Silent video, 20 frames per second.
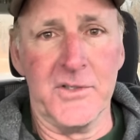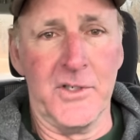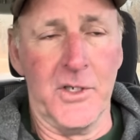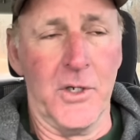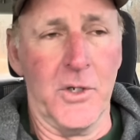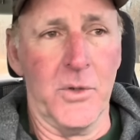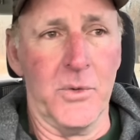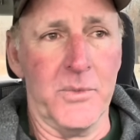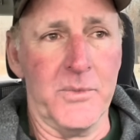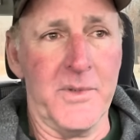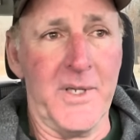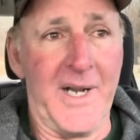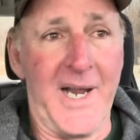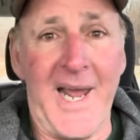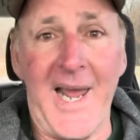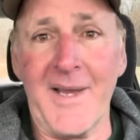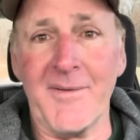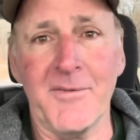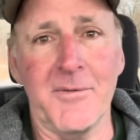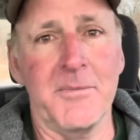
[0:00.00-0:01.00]
you know, that I
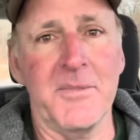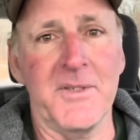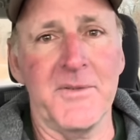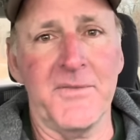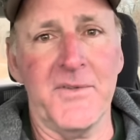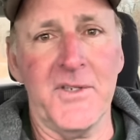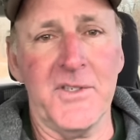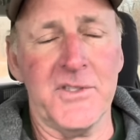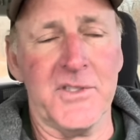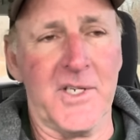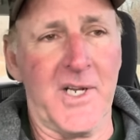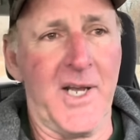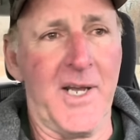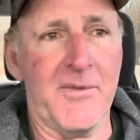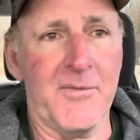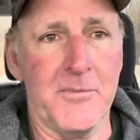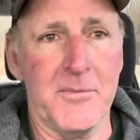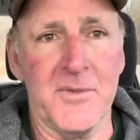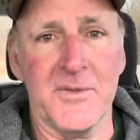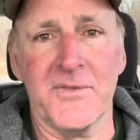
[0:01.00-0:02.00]
haven't been fishing. I
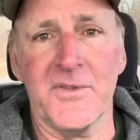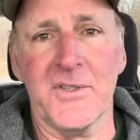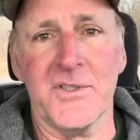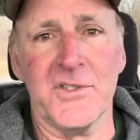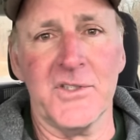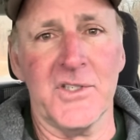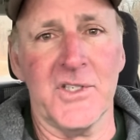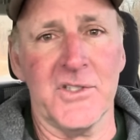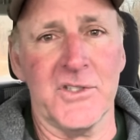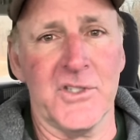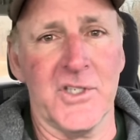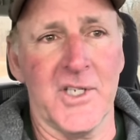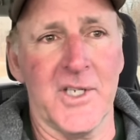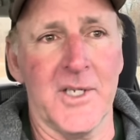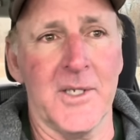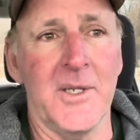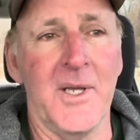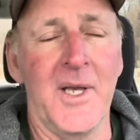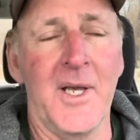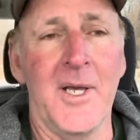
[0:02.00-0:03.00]
haven't been fishing a
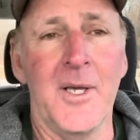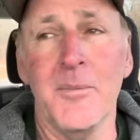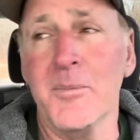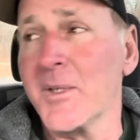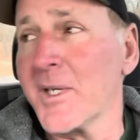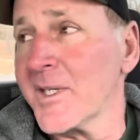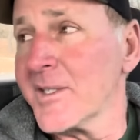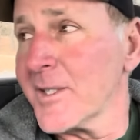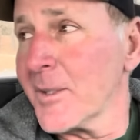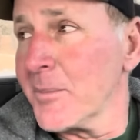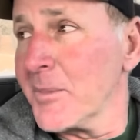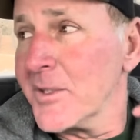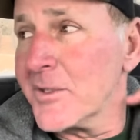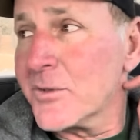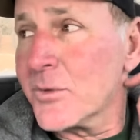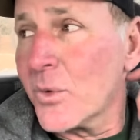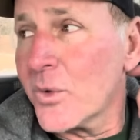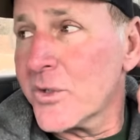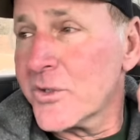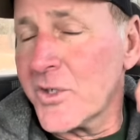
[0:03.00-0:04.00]
jig because I've been
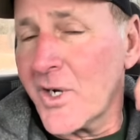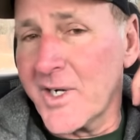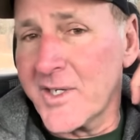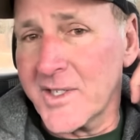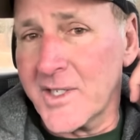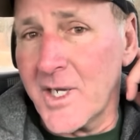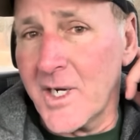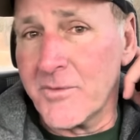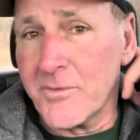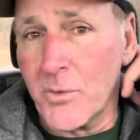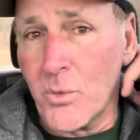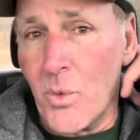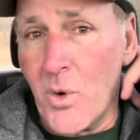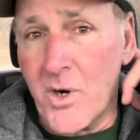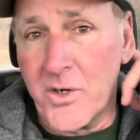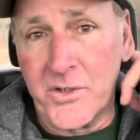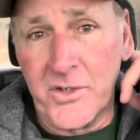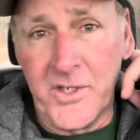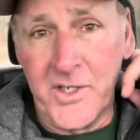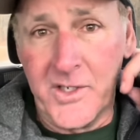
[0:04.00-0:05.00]
sort of trying to cover
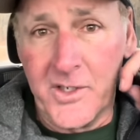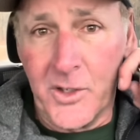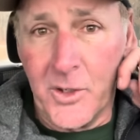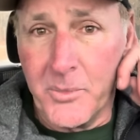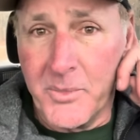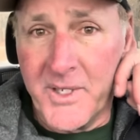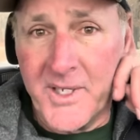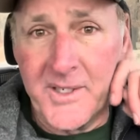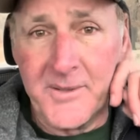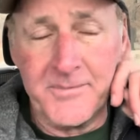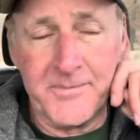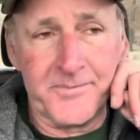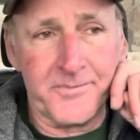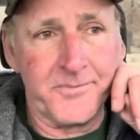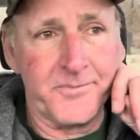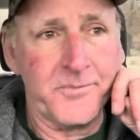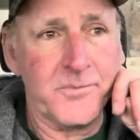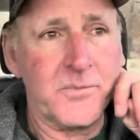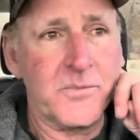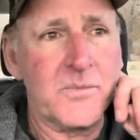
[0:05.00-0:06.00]
water here a little bit.
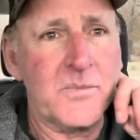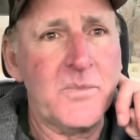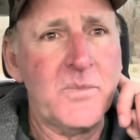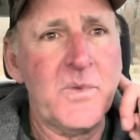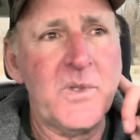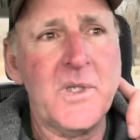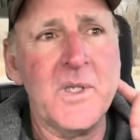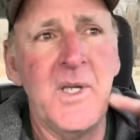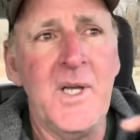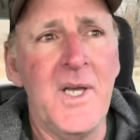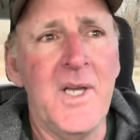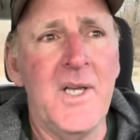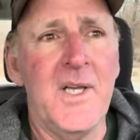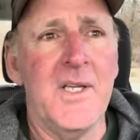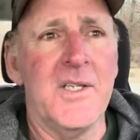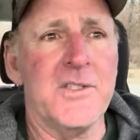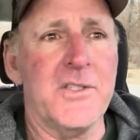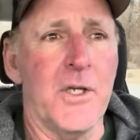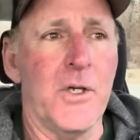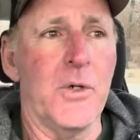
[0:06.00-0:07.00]

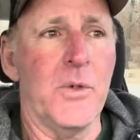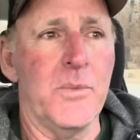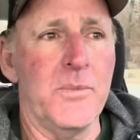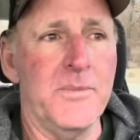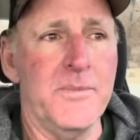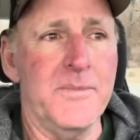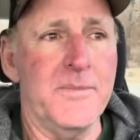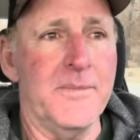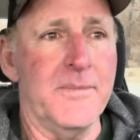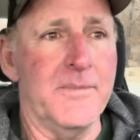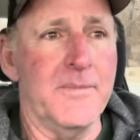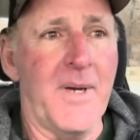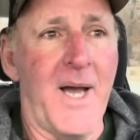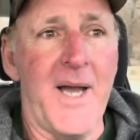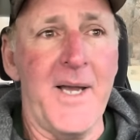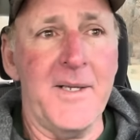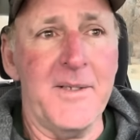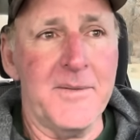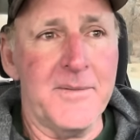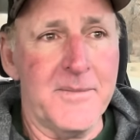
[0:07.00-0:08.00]
So
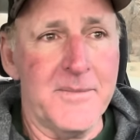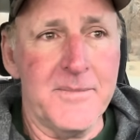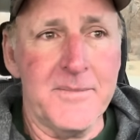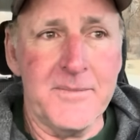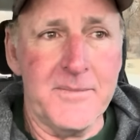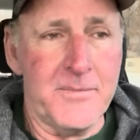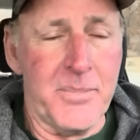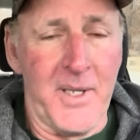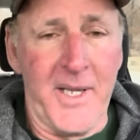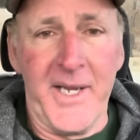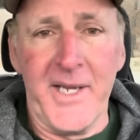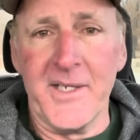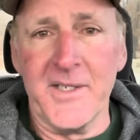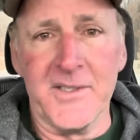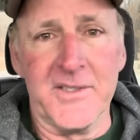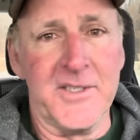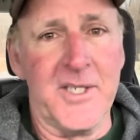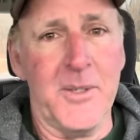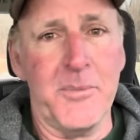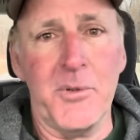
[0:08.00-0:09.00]
my plan
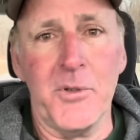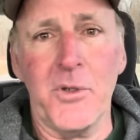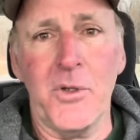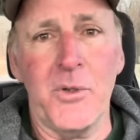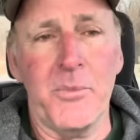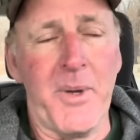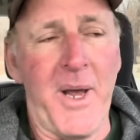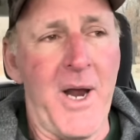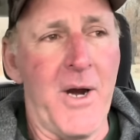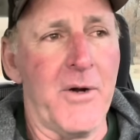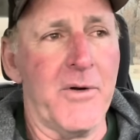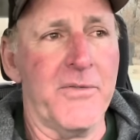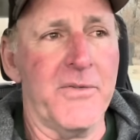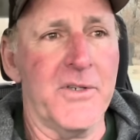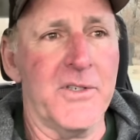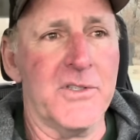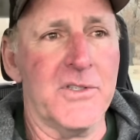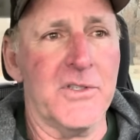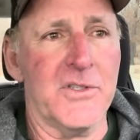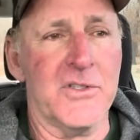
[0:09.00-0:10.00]
is typical power
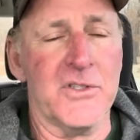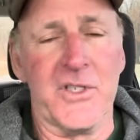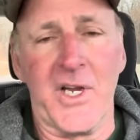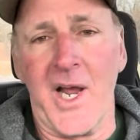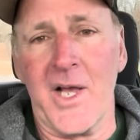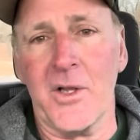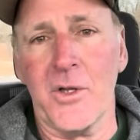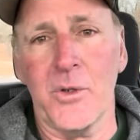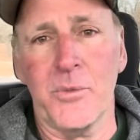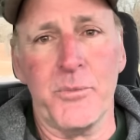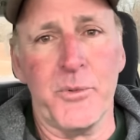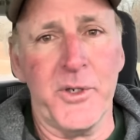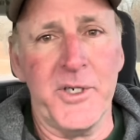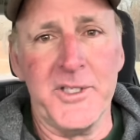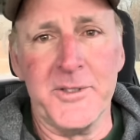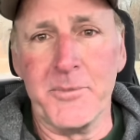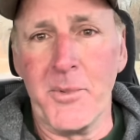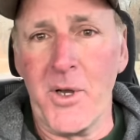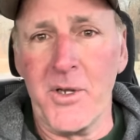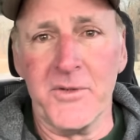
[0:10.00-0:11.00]
fishing, shallow
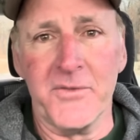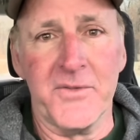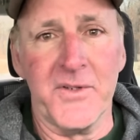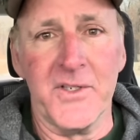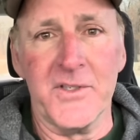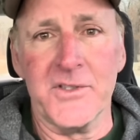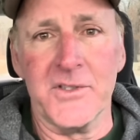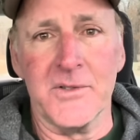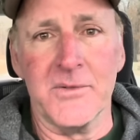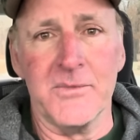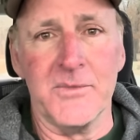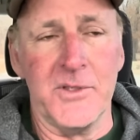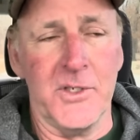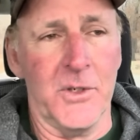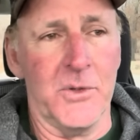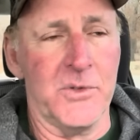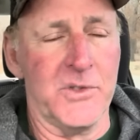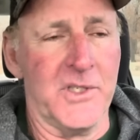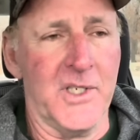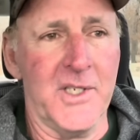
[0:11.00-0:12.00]
pre-spawn fishing, you
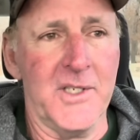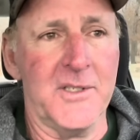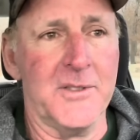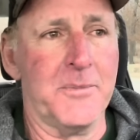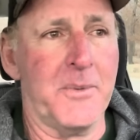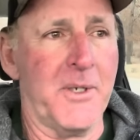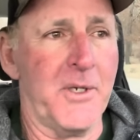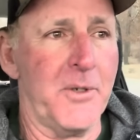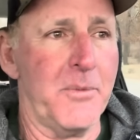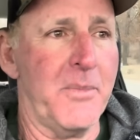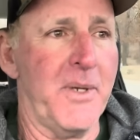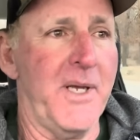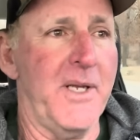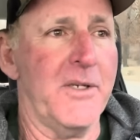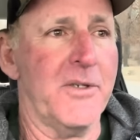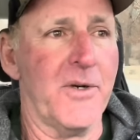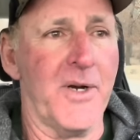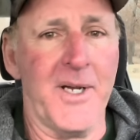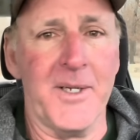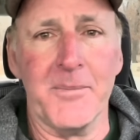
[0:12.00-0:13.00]
know, jig, spinner bait,
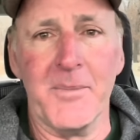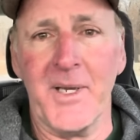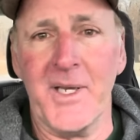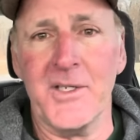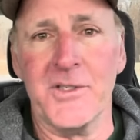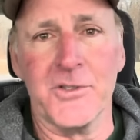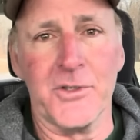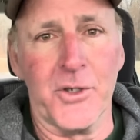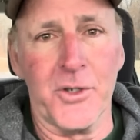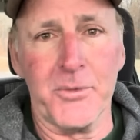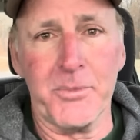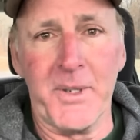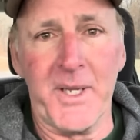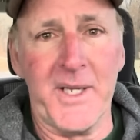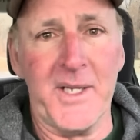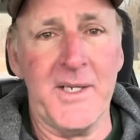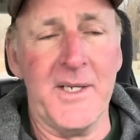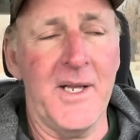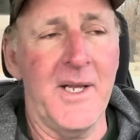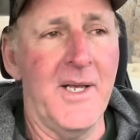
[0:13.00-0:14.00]
crank bait, jerk
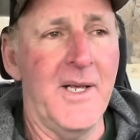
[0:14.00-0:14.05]
bait,